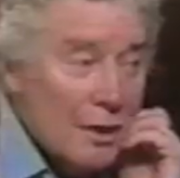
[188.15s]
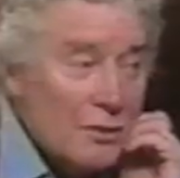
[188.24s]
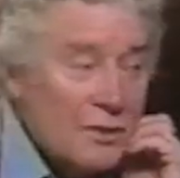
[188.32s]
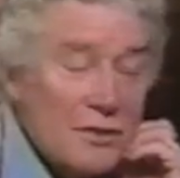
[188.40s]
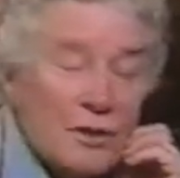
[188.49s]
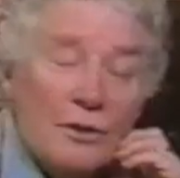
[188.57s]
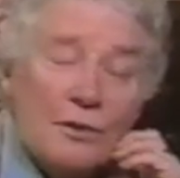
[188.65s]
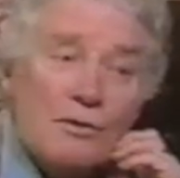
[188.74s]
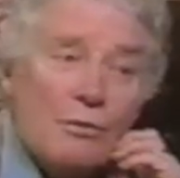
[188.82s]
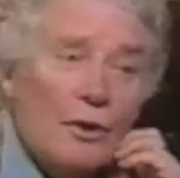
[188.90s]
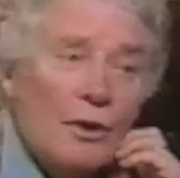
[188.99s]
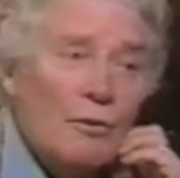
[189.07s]
other singers
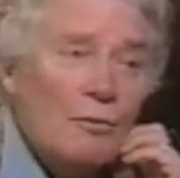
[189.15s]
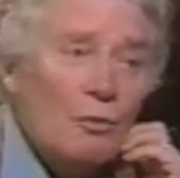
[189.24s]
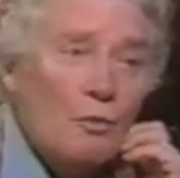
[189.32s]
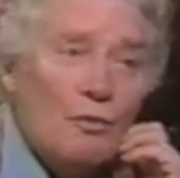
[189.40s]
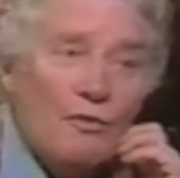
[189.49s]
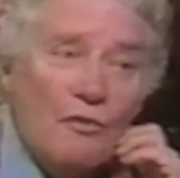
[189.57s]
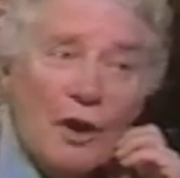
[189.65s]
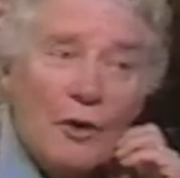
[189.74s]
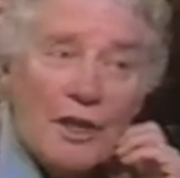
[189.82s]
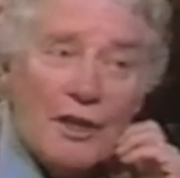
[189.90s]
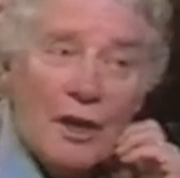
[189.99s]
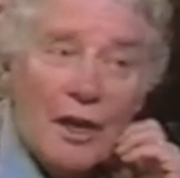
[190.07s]
were
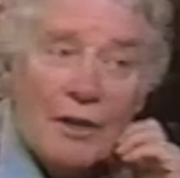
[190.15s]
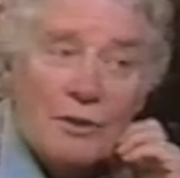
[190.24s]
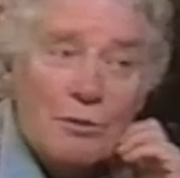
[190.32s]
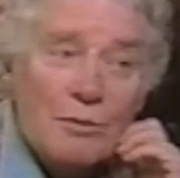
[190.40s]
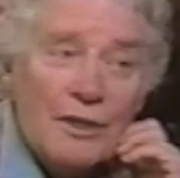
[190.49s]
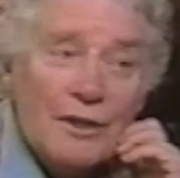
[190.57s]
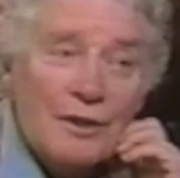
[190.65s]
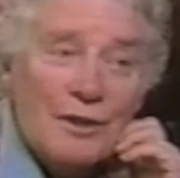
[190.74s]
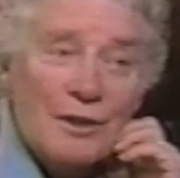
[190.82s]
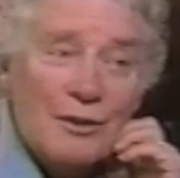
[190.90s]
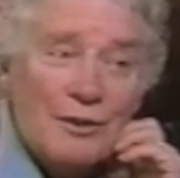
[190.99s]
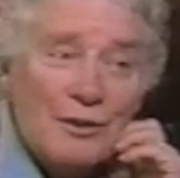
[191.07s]
very kind to me, and
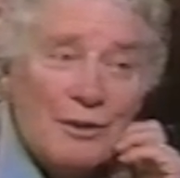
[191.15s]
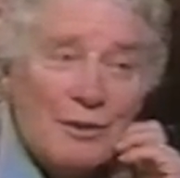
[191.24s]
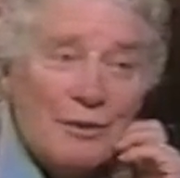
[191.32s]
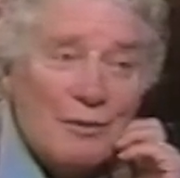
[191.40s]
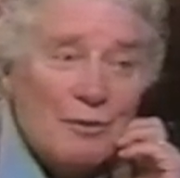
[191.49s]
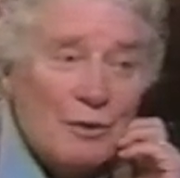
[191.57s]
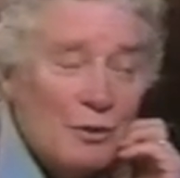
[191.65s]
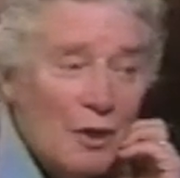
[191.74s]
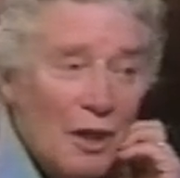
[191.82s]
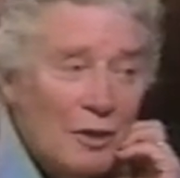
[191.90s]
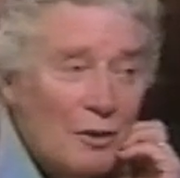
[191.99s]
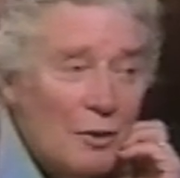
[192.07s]
a
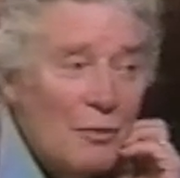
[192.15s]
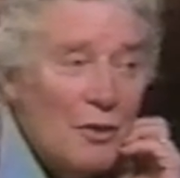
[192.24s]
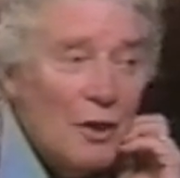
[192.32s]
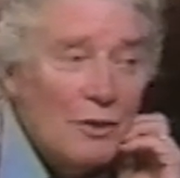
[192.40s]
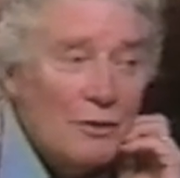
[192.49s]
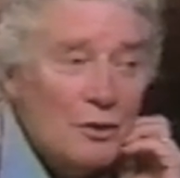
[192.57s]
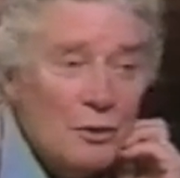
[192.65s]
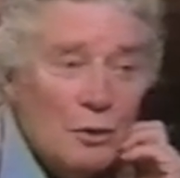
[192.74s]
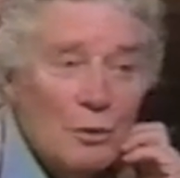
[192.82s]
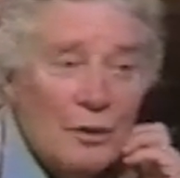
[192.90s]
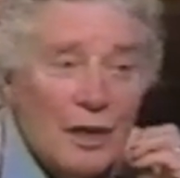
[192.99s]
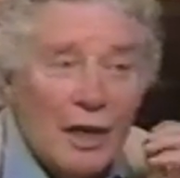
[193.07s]
lot of them thought, you
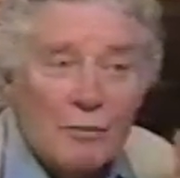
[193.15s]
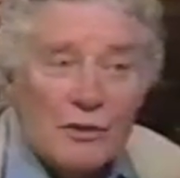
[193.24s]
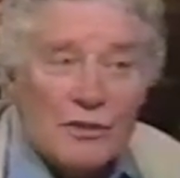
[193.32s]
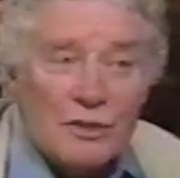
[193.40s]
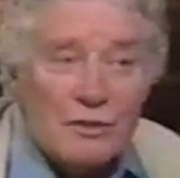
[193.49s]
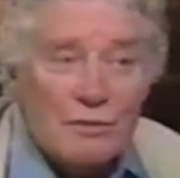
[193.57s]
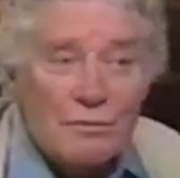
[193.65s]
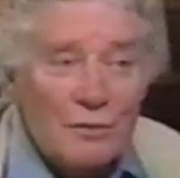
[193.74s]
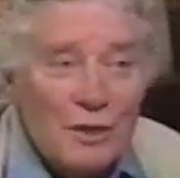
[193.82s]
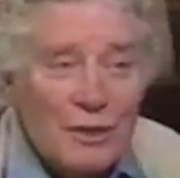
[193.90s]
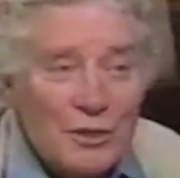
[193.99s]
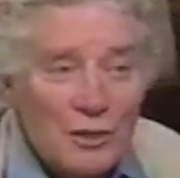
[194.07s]
know, that I was just
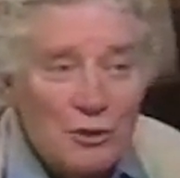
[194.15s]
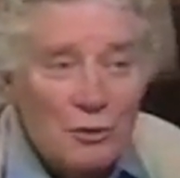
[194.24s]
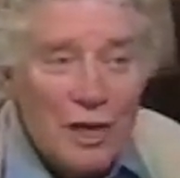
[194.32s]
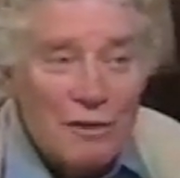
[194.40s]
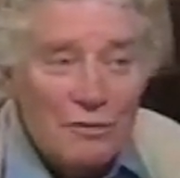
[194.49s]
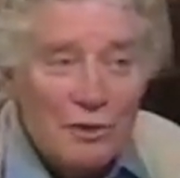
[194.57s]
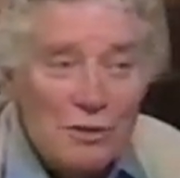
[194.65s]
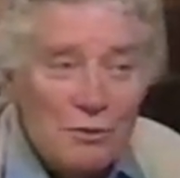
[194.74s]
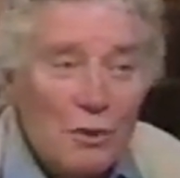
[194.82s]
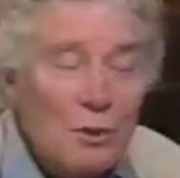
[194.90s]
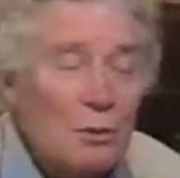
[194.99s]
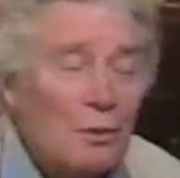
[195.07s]
great for this
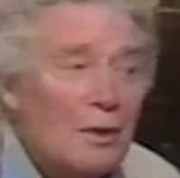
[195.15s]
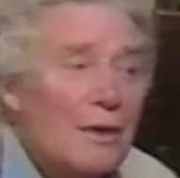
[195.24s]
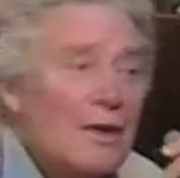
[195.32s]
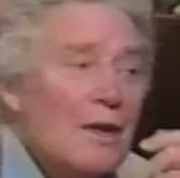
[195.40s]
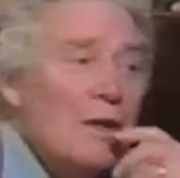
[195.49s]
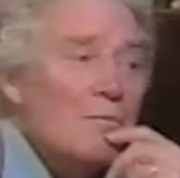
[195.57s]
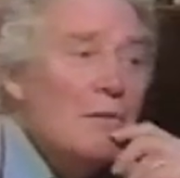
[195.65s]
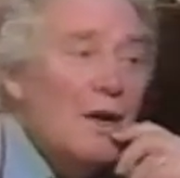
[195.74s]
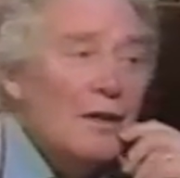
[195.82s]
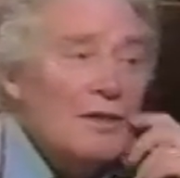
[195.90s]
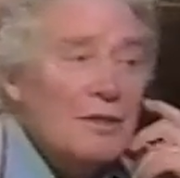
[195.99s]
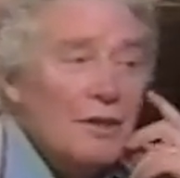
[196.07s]
role.
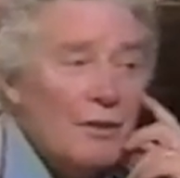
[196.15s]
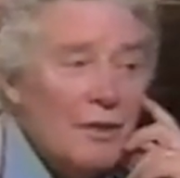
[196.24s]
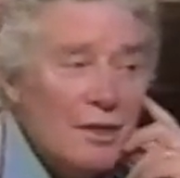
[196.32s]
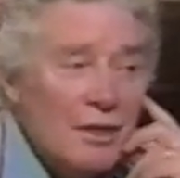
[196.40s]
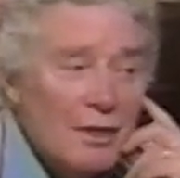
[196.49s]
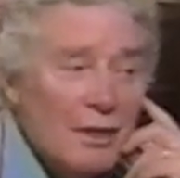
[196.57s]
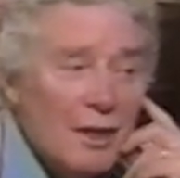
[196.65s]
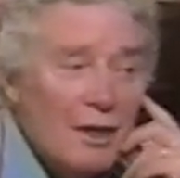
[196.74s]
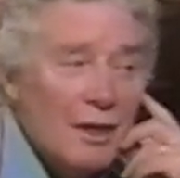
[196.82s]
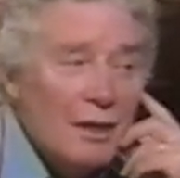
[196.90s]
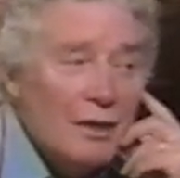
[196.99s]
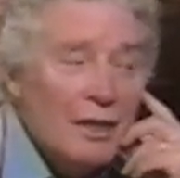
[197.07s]
But the
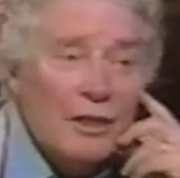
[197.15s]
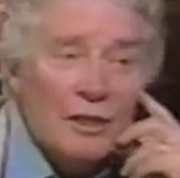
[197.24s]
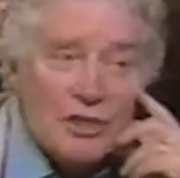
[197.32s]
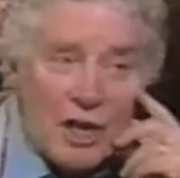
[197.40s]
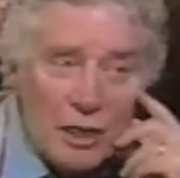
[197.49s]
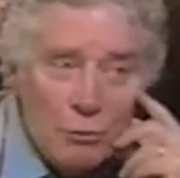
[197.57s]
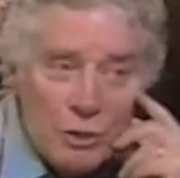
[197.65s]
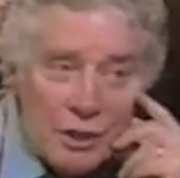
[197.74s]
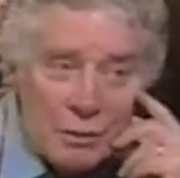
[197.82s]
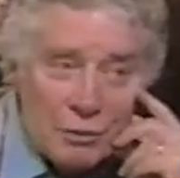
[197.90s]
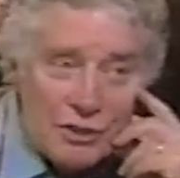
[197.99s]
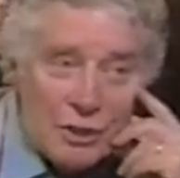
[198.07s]
English equity
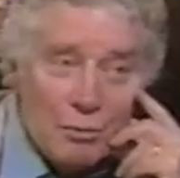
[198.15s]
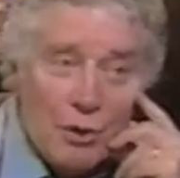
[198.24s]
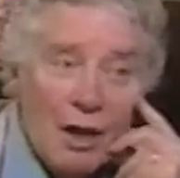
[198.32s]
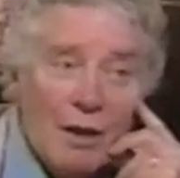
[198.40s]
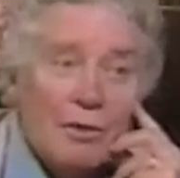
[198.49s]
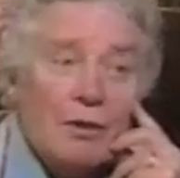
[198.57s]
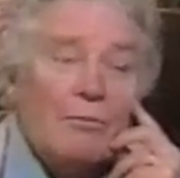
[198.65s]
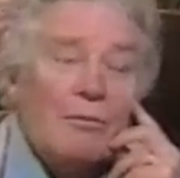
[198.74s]
was the problem.